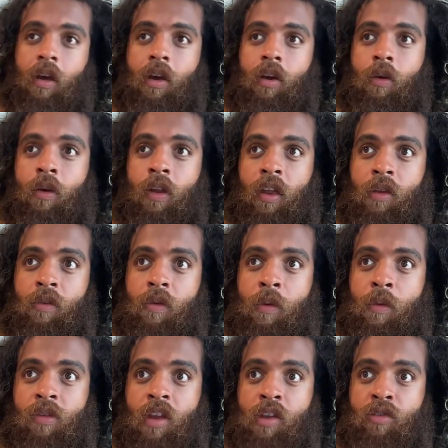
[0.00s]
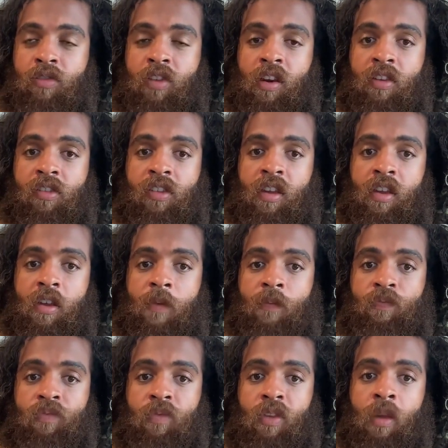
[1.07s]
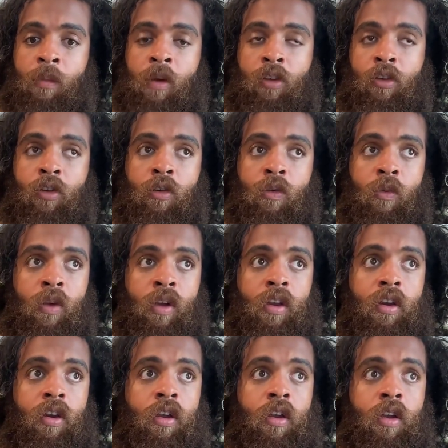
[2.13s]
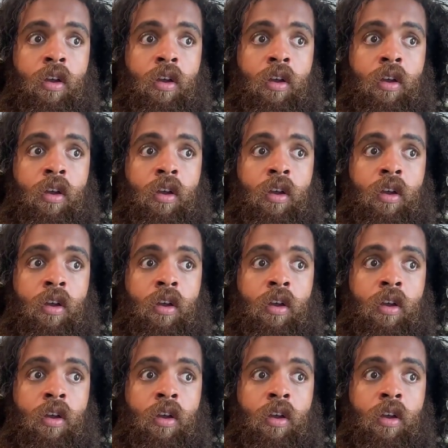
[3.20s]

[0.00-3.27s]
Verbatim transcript: I don't know, like it, it was interesting to see the mother who went,